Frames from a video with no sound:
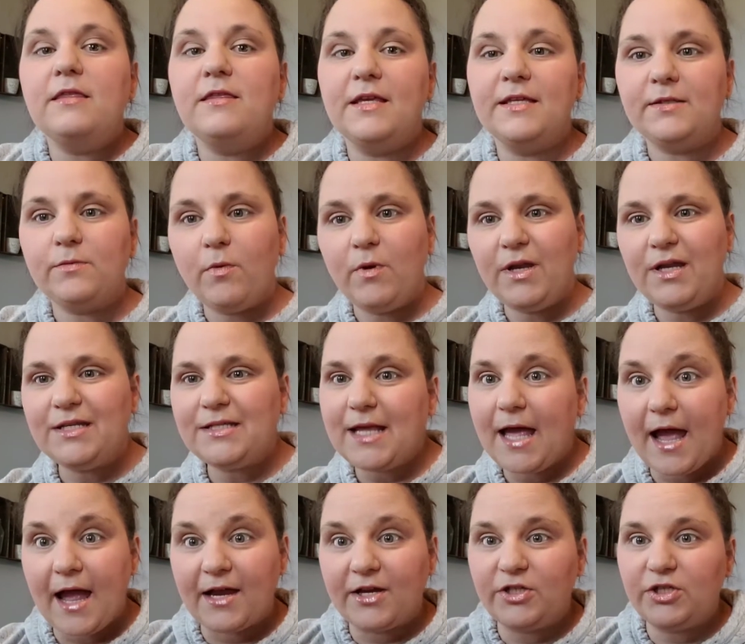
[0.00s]
This one is
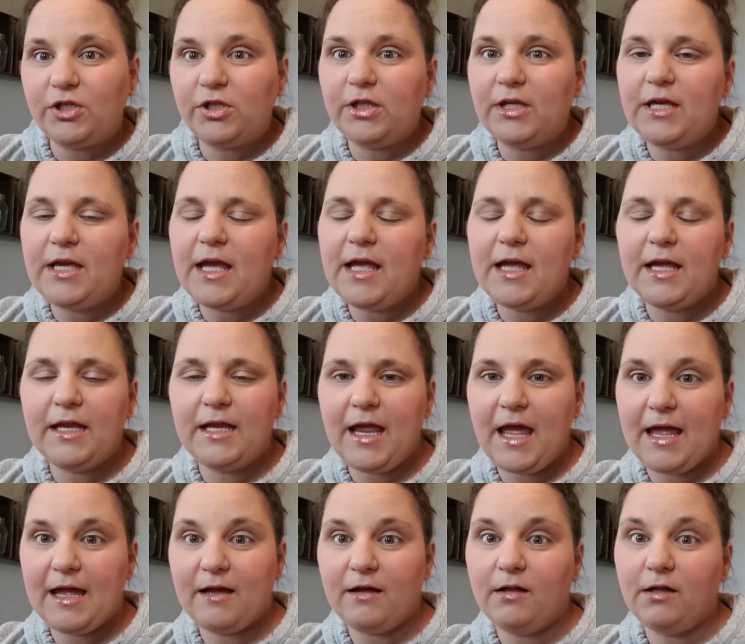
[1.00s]
actually in
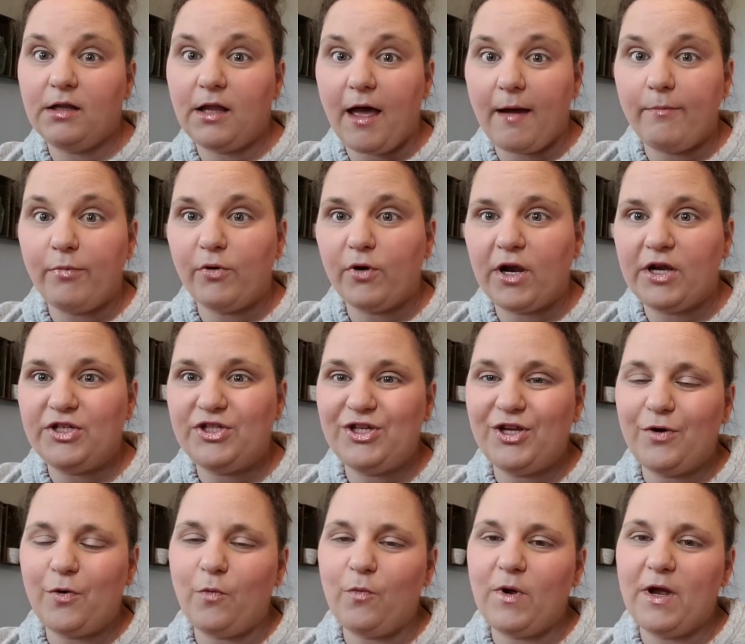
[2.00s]
a
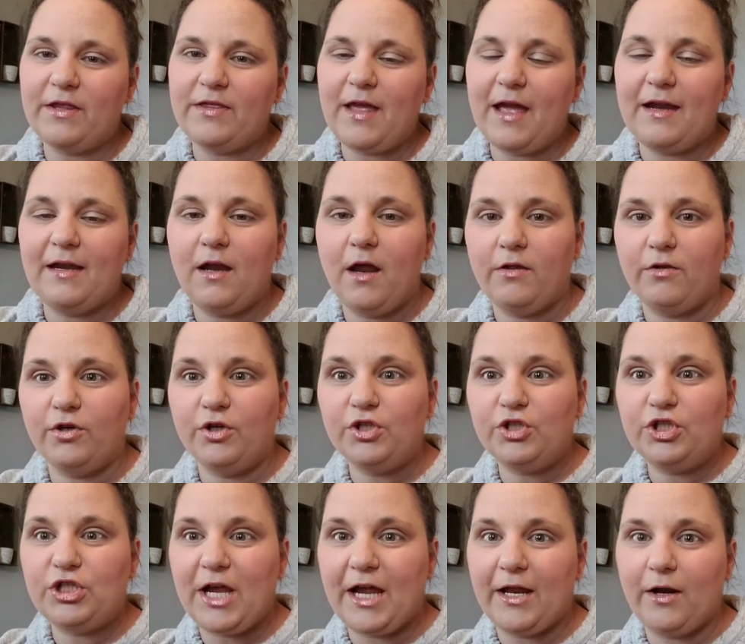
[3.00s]
collaboration with another
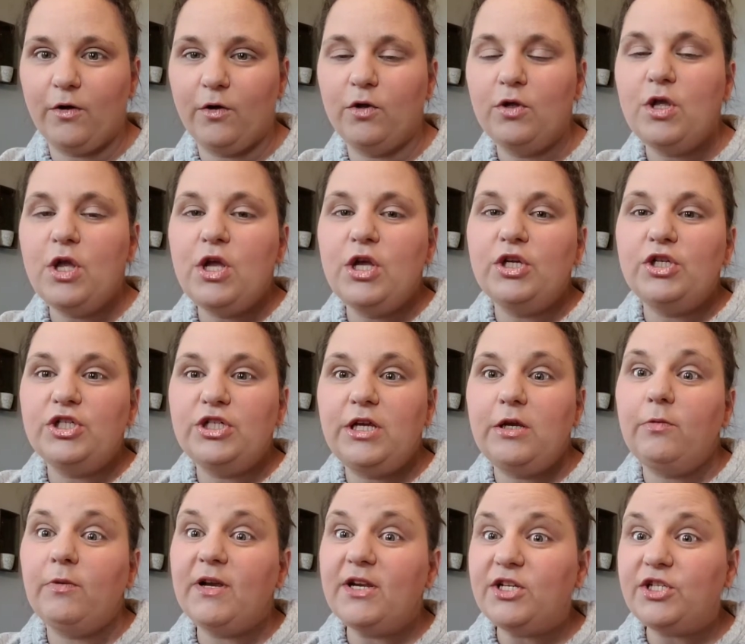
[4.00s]
channel.
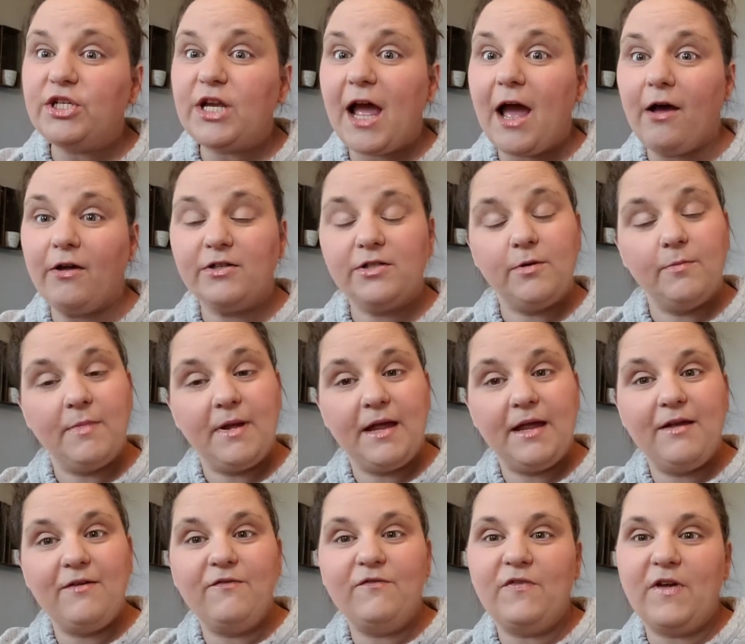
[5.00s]
She reached out to
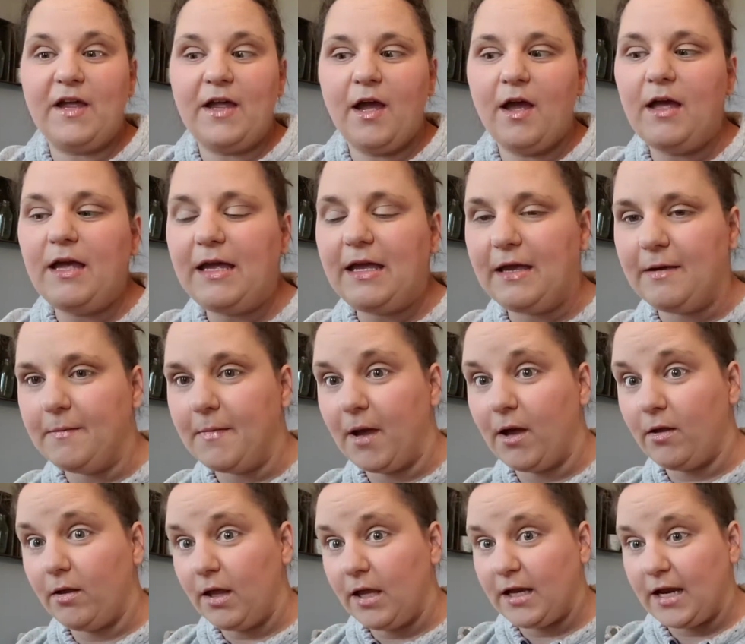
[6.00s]
me via
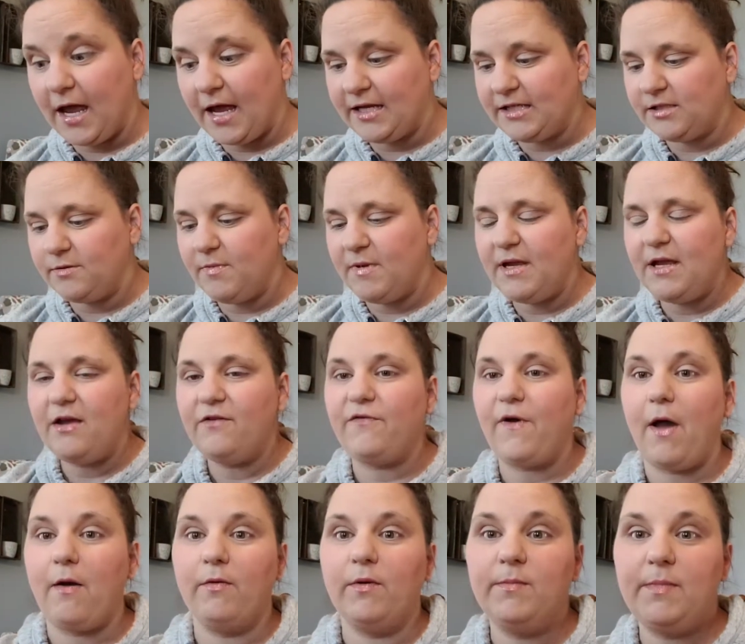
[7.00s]
email and asked me
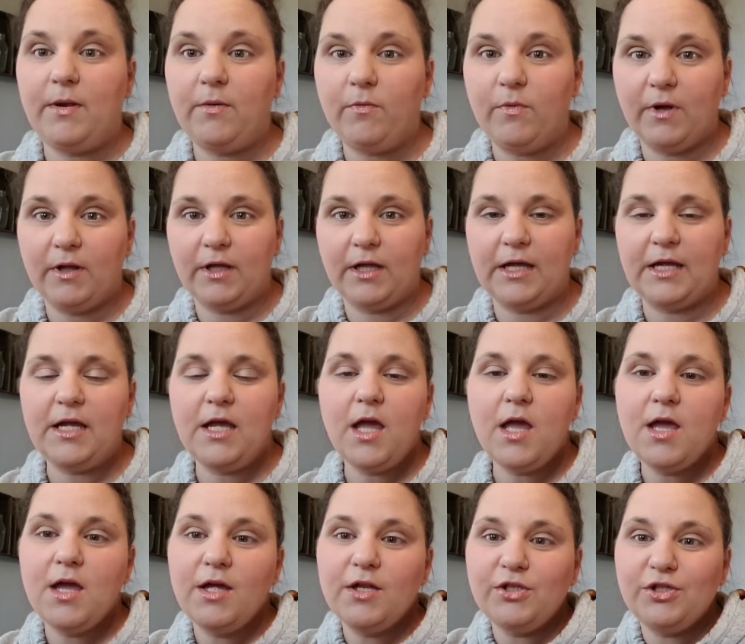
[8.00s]
if I would be willing
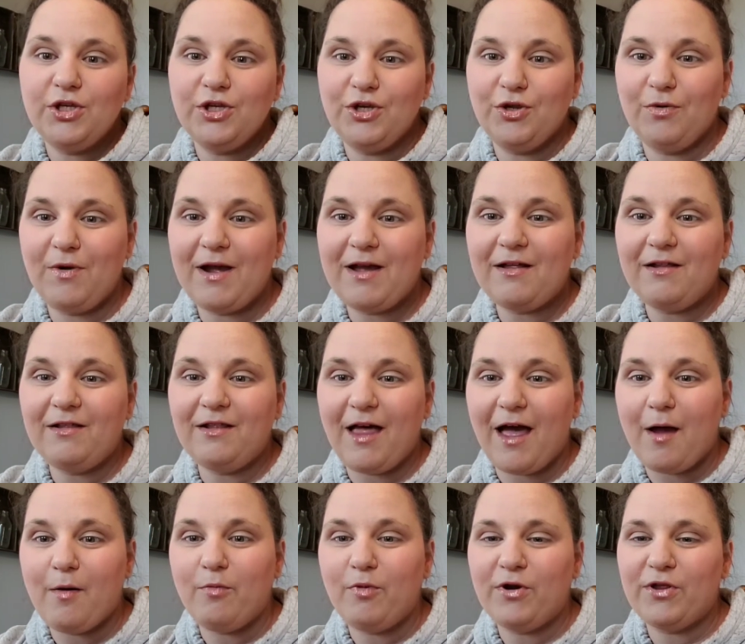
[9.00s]
to do a
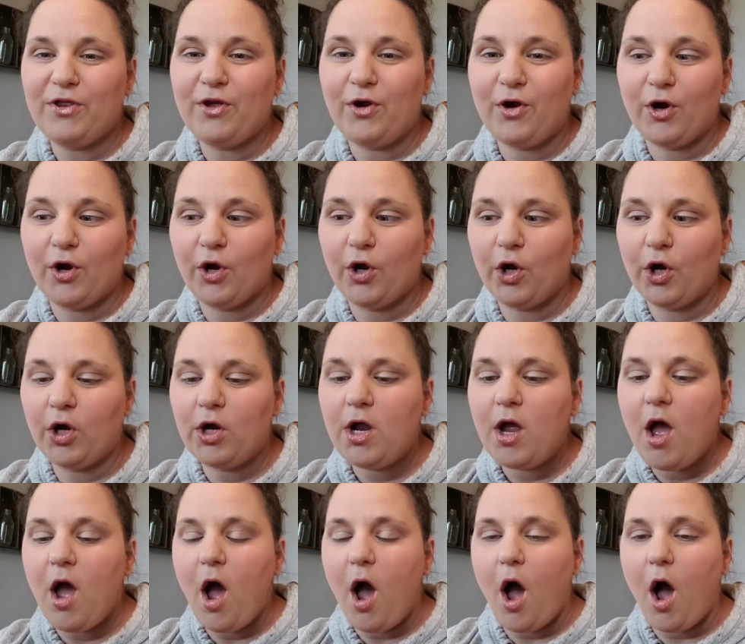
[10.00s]
collab with her
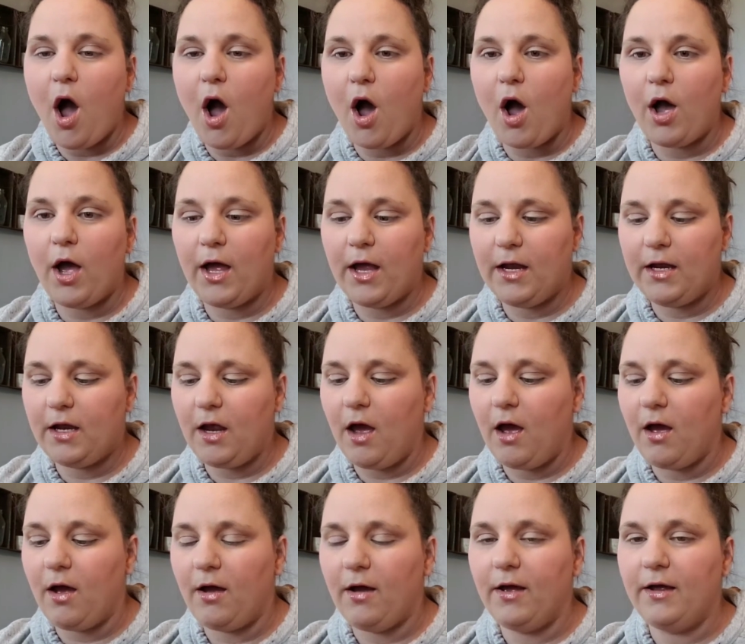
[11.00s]

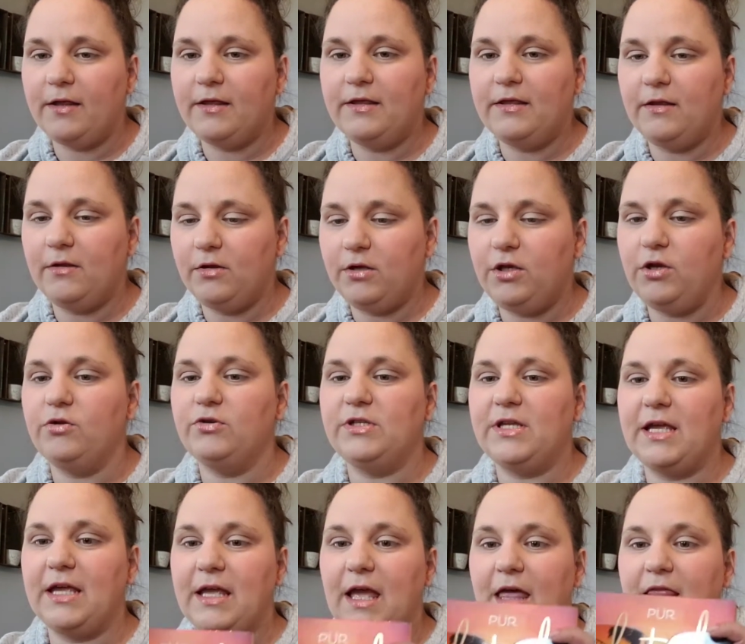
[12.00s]
on
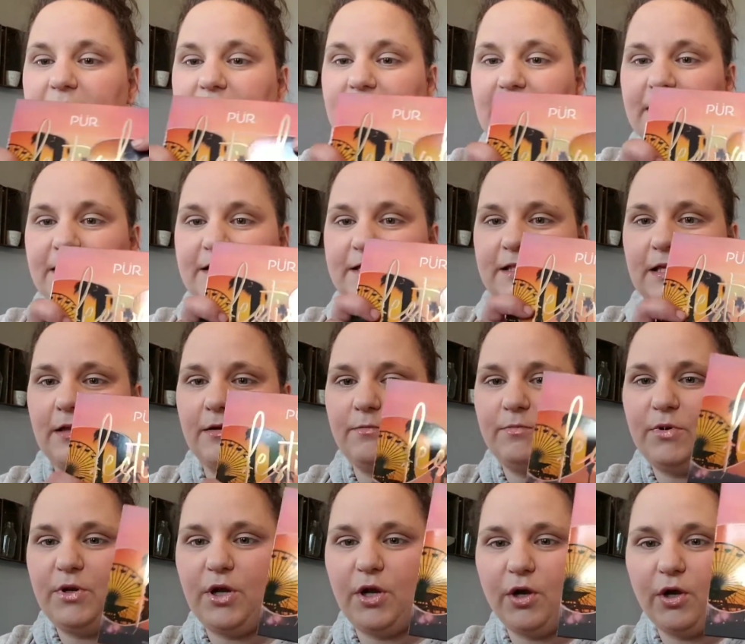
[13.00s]
using this
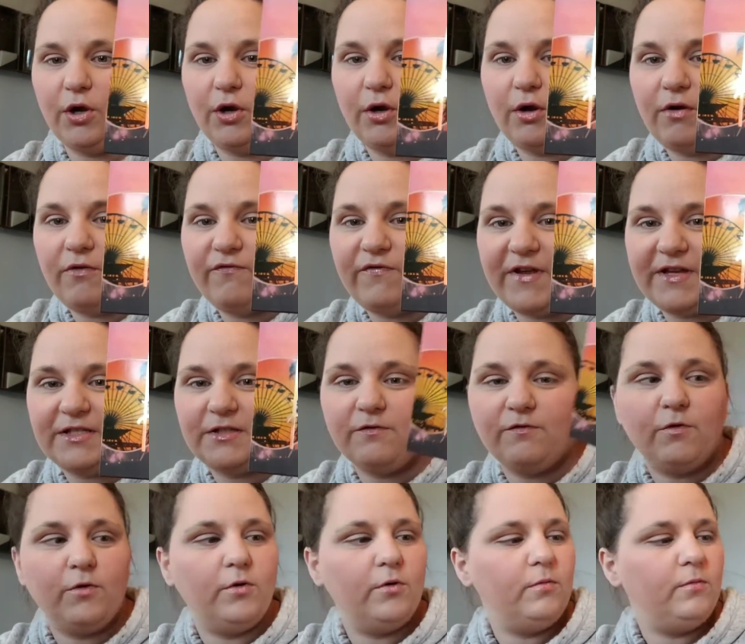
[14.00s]
Pure
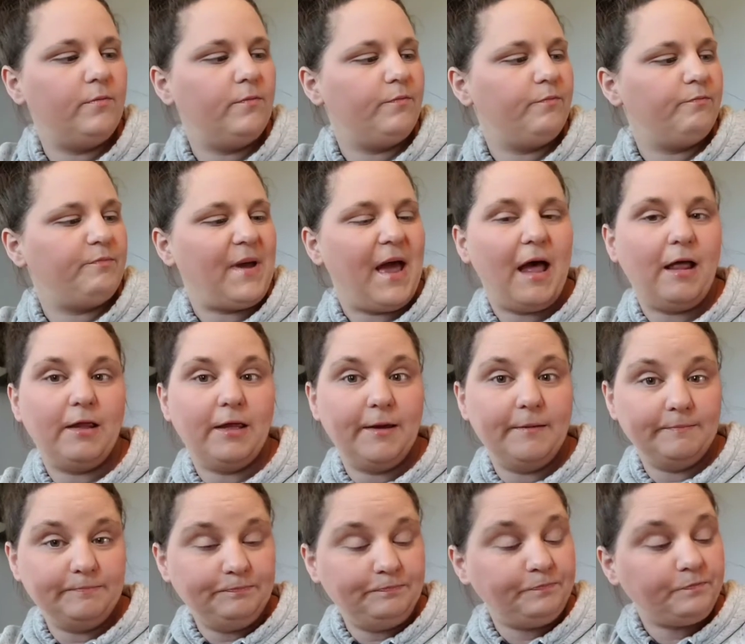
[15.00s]
Festival
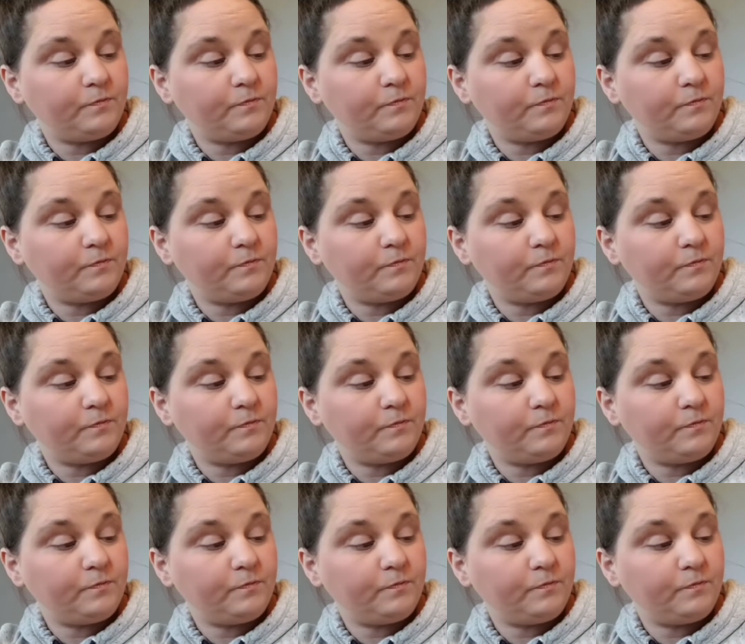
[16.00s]
palette.